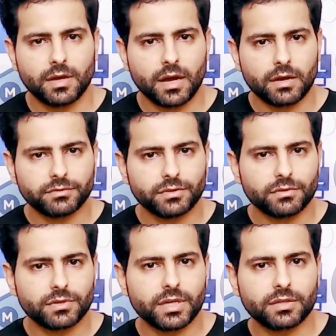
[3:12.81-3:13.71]
After
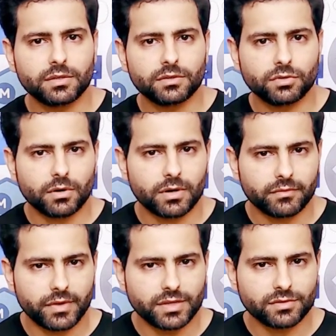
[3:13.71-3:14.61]
connecting to our
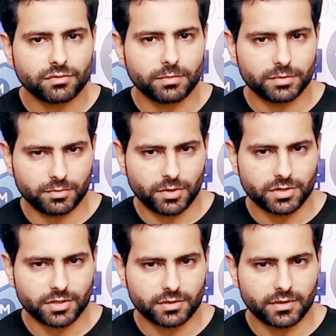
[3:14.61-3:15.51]
face robot
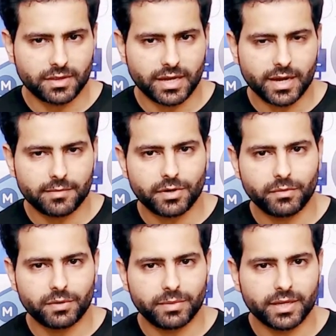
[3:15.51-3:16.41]
project, the camera
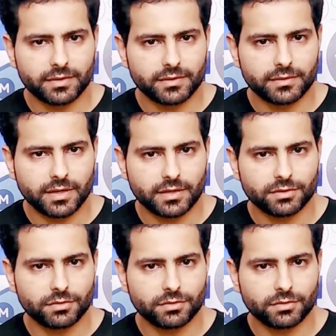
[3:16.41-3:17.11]
will begin to detect